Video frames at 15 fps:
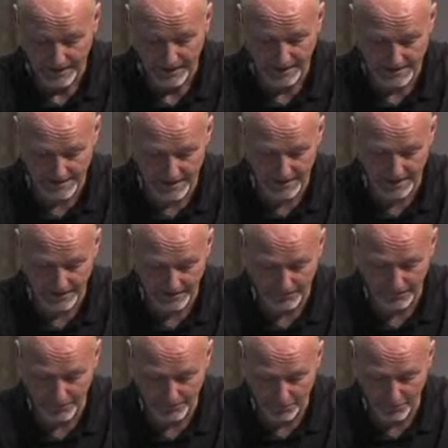A secular
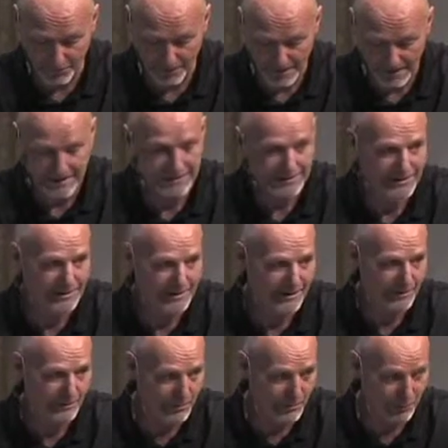reporting
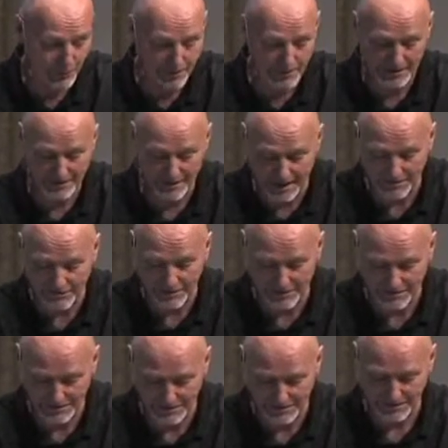a reporter
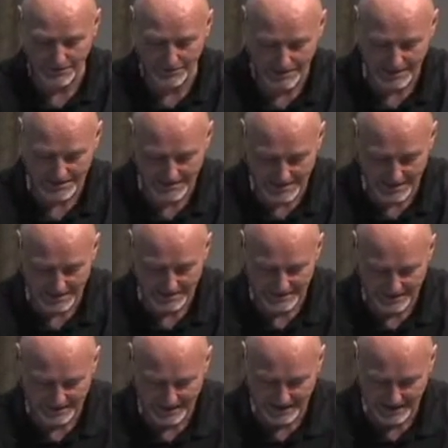covering the story
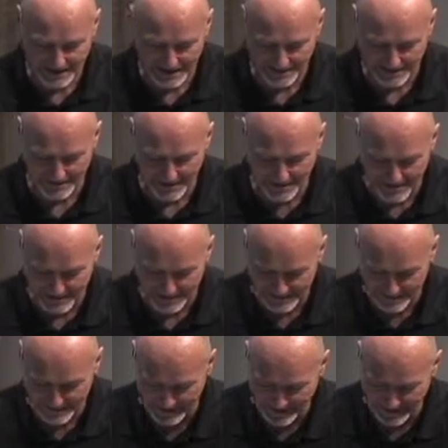said, uh, in the
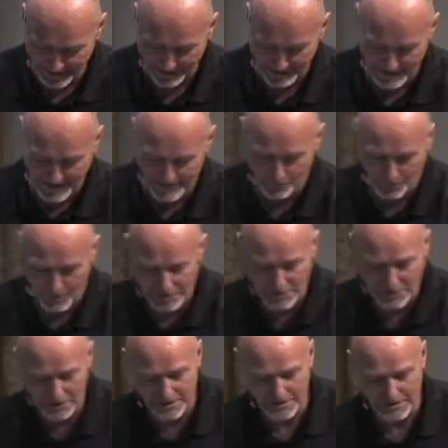end, uh, that one
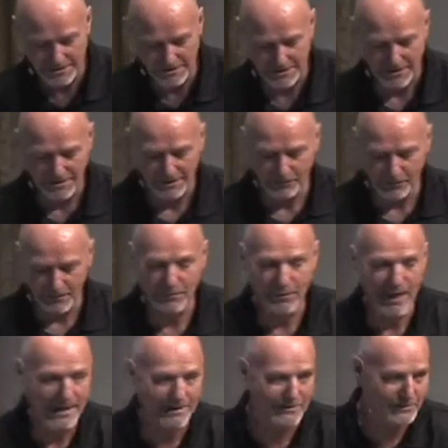church went
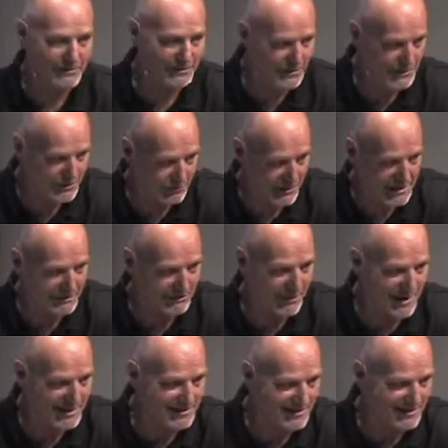back to its
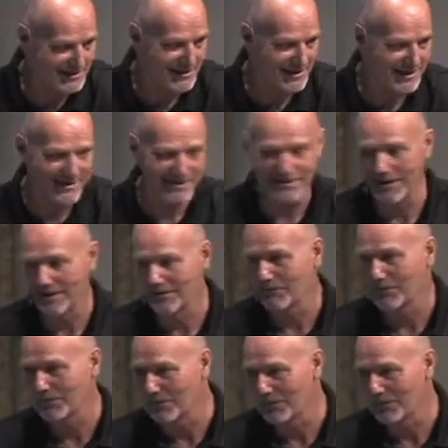trespasses, and the other one